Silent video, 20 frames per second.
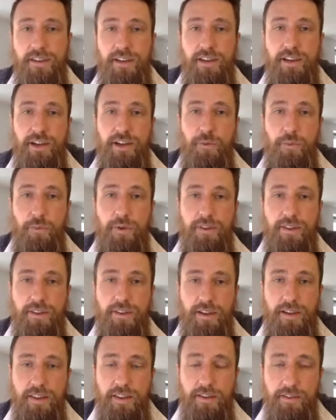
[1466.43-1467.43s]

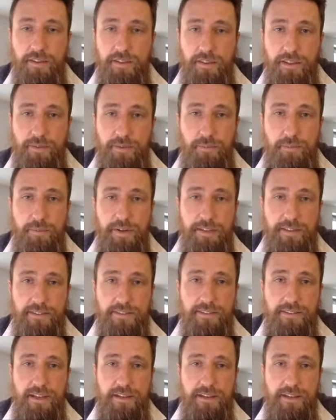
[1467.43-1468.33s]
With other brands,